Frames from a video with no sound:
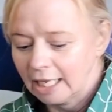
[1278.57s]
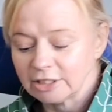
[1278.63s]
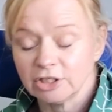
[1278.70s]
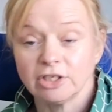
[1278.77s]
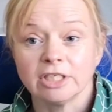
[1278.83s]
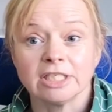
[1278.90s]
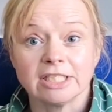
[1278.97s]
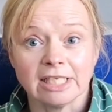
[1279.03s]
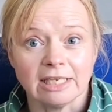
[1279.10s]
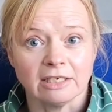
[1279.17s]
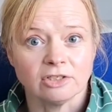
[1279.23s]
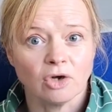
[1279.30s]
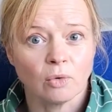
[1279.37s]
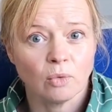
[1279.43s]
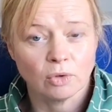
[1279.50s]
as you can
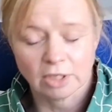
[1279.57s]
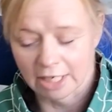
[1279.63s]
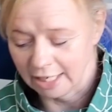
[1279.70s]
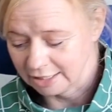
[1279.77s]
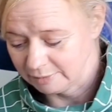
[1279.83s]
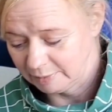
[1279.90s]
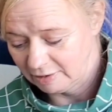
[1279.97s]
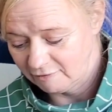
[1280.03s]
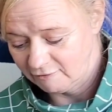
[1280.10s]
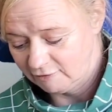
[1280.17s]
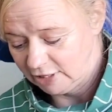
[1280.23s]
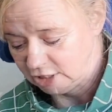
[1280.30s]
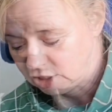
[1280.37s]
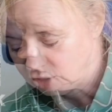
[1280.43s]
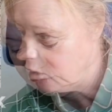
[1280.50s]
see, dog walking has been
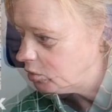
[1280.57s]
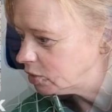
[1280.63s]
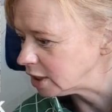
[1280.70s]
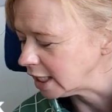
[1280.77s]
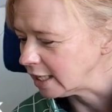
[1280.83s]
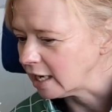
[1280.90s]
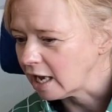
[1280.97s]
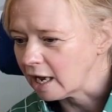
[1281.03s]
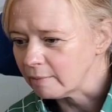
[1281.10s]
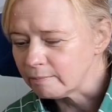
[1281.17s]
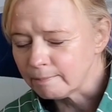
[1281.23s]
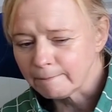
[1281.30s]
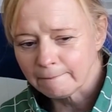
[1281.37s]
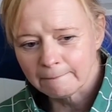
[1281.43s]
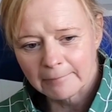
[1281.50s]
using mm-hmm. a
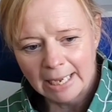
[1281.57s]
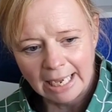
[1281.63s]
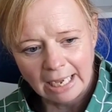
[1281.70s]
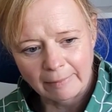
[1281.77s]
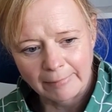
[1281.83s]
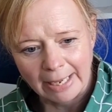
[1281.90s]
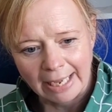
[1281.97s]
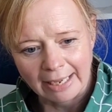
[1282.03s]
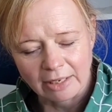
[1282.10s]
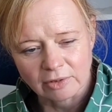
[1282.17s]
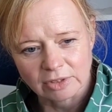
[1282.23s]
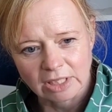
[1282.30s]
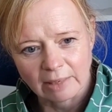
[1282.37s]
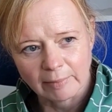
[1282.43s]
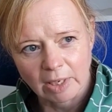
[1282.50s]
backpack
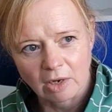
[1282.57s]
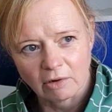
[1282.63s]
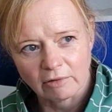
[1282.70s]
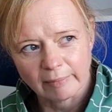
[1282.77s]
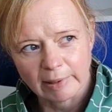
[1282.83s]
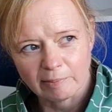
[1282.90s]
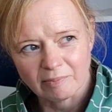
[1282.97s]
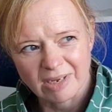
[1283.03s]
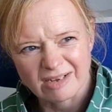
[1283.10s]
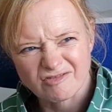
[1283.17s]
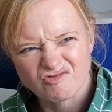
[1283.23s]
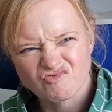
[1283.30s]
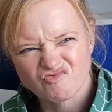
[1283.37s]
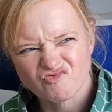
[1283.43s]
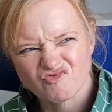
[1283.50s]
whose name I can't remember,
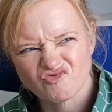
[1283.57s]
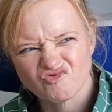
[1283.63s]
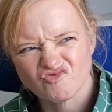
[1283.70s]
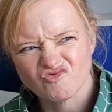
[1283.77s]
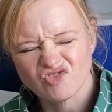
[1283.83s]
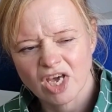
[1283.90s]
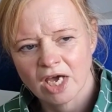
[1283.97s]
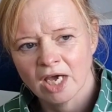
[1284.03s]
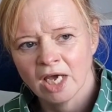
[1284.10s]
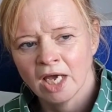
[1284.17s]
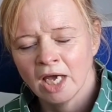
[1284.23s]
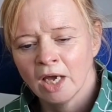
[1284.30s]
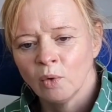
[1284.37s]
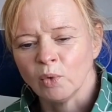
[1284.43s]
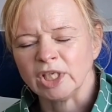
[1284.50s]

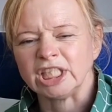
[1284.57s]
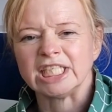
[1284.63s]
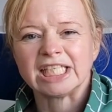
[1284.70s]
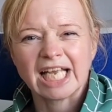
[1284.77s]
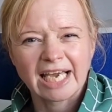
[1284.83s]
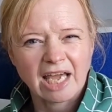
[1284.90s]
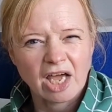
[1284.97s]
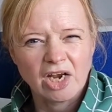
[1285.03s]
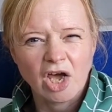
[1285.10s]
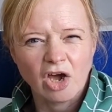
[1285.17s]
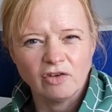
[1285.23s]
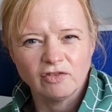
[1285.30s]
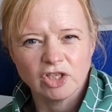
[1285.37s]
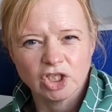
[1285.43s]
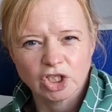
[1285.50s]
which is like an
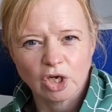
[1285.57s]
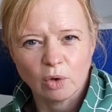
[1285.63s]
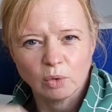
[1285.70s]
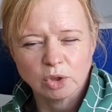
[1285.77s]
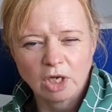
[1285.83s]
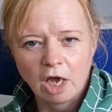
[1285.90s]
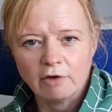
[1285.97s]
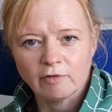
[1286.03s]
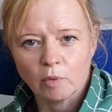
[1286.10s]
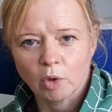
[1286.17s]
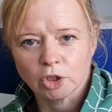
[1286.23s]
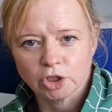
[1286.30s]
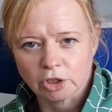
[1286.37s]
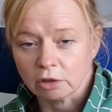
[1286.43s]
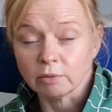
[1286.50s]
over the shoulder, over
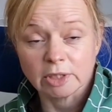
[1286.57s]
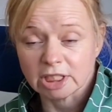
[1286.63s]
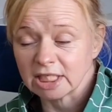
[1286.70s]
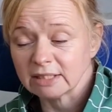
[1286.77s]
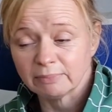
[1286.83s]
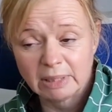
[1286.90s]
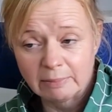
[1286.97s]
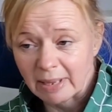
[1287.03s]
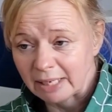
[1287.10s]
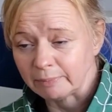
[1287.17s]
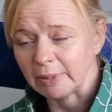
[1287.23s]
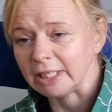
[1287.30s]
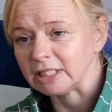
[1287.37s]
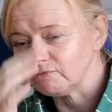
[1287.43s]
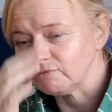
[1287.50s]
one shoulder, which is me made,
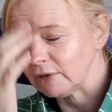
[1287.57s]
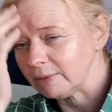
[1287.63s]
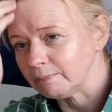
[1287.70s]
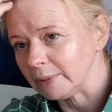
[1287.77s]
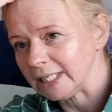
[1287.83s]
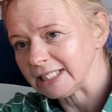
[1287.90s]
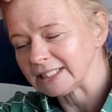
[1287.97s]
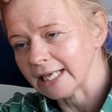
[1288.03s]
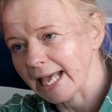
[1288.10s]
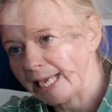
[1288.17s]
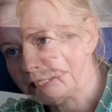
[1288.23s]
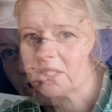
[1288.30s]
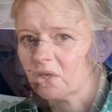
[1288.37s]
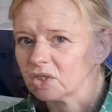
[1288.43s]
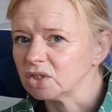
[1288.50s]
but it's but it's
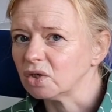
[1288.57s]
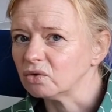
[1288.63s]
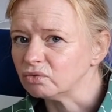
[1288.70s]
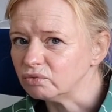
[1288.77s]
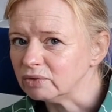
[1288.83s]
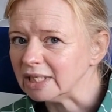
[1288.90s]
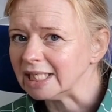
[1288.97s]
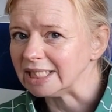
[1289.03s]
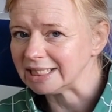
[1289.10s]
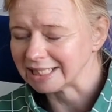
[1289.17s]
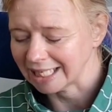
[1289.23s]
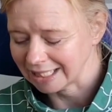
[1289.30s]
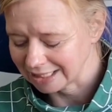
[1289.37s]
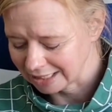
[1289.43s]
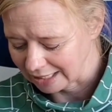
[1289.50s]
it's starting to look really
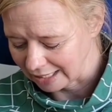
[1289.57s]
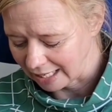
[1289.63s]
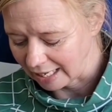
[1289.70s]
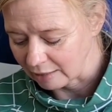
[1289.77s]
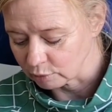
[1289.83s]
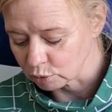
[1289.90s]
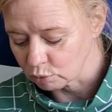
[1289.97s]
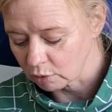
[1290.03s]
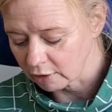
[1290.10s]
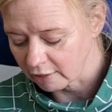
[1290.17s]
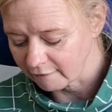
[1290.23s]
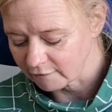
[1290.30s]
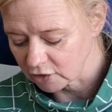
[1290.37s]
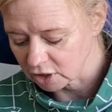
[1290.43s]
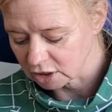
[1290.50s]
tatty, and it was one of
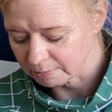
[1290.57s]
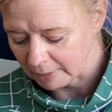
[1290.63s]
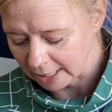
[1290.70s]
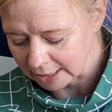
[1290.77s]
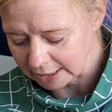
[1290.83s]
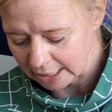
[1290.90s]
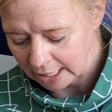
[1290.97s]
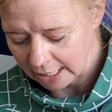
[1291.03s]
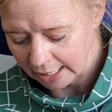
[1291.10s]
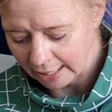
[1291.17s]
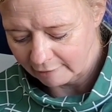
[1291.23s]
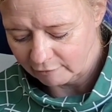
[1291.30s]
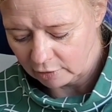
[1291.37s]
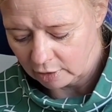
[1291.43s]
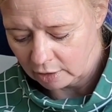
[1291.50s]
the first bags that I
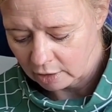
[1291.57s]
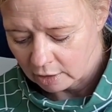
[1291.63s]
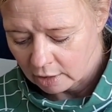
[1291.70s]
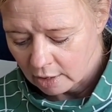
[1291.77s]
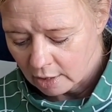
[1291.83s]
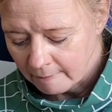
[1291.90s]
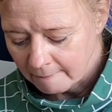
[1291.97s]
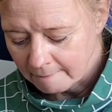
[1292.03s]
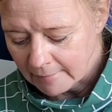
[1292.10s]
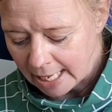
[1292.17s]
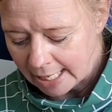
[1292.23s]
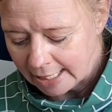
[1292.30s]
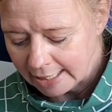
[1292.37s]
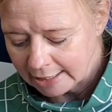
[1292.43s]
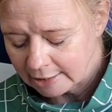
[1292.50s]
ever
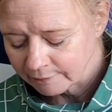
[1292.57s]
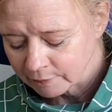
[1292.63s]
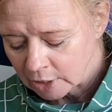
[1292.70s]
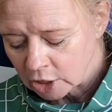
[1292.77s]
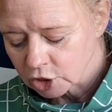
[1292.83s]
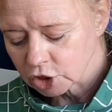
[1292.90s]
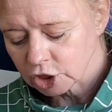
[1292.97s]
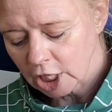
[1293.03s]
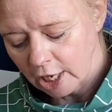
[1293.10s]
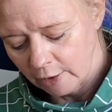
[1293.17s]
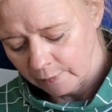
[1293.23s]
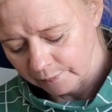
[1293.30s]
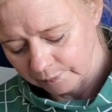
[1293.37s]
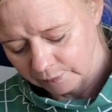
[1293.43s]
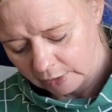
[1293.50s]
made.
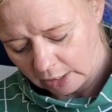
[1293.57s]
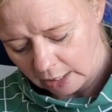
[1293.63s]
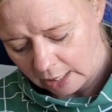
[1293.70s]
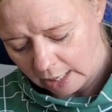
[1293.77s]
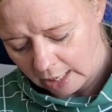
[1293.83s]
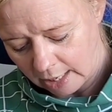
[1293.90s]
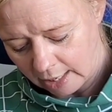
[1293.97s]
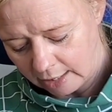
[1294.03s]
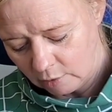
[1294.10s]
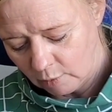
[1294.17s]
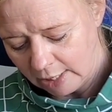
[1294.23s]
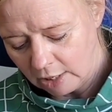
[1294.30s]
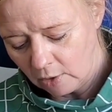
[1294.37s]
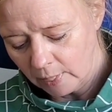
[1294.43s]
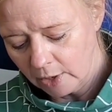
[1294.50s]
So I
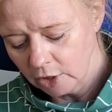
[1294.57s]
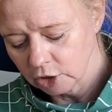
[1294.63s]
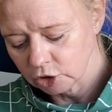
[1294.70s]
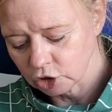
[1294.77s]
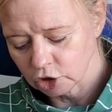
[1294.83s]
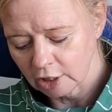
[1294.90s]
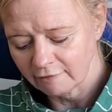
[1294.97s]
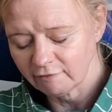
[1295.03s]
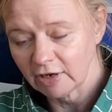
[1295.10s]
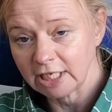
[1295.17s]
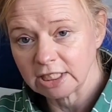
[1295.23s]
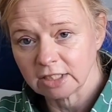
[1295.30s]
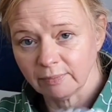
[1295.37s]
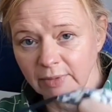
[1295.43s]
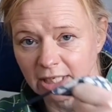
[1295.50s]
went on the hunt to try and
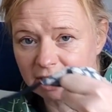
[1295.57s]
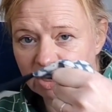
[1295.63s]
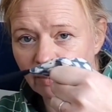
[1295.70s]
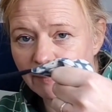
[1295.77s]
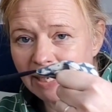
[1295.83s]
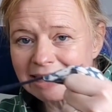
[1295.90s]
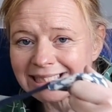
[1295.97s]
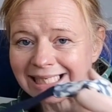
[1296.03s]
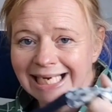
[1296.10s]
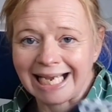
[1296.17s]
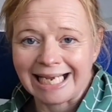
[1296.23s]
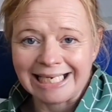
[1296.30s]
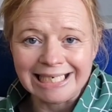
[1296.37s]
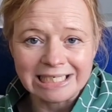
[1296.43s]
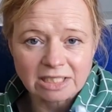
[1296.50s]
find something. So basically,
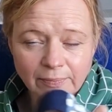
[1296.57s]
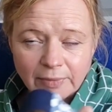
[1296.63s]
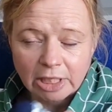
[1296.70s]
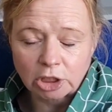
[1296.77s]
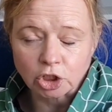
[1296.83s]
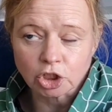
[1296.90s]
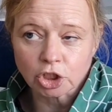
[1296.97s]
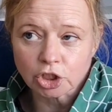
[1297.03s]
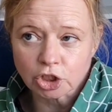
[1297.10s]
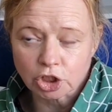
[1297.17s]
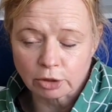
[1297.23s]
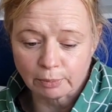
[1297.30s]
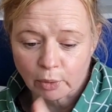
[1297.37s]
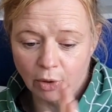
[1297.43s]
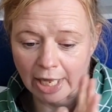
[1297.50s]
I need something just
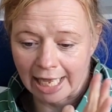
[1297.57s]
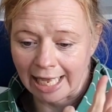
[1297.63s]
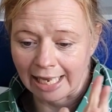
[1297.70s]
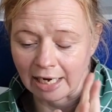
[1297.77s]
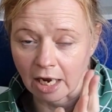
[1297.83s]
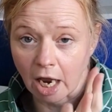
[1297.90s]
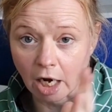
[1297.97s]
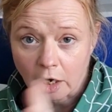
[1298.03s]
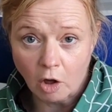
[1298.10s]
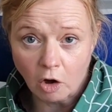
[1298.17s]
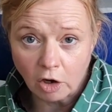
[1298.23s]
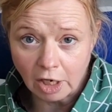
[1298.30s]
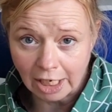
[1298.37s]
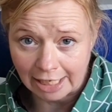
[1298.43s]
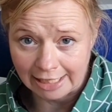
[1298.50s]
to put in a
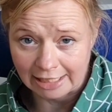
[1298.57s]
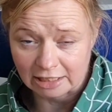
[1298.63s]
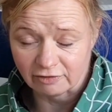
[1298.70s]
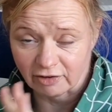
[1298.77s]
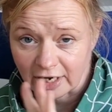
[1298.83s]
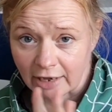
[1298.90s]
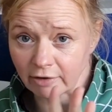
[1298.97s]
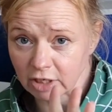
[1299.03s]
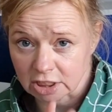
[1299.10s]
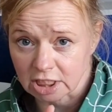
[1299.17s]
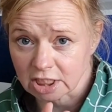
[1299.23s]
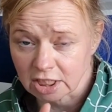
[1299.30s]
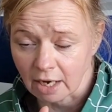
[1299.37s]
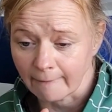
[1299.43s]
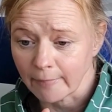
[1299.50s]
long lead for now because
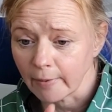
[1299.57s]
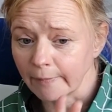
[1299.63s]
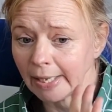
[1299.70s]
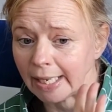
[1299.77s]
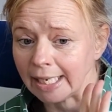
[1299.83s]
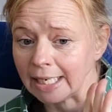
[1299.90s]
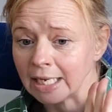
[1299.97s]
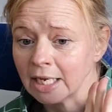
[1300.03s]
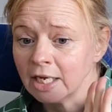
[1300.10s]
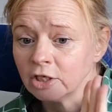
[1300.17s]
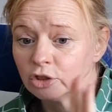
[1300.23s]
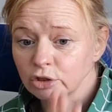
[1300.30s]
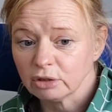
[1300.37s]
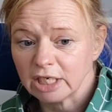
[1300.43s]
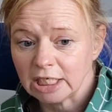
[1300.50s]
he's still a puppy,
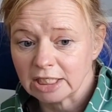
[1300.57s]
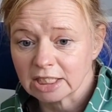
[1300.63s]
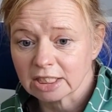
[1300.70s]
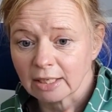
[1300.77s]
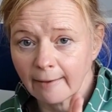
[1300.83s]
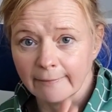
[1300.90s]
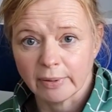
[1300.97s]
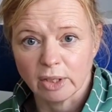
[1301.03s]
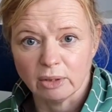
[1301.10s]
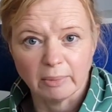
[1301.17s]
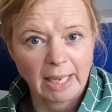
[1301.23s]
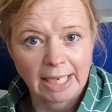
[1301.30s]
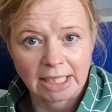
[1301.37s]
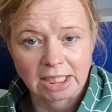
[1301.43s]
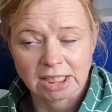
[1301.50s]
treats and poo
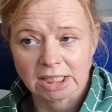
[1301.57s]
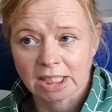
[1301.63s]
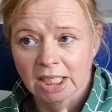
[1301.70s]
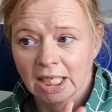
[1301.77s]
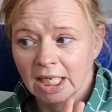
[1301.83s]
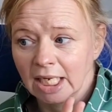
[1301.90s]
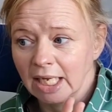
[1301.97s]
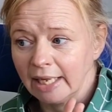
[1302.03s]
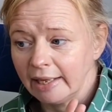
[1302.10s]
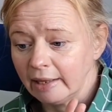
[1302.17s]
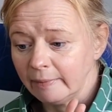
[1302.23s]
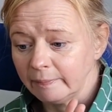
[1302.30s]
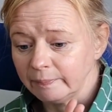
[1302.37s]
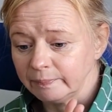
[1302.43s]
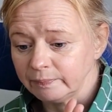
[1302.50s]
bags.
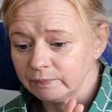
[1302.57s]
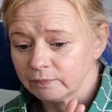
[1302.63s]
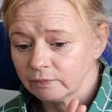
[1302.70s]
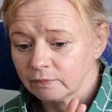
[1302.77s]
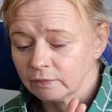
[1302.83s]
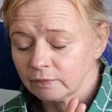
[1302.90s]
Um,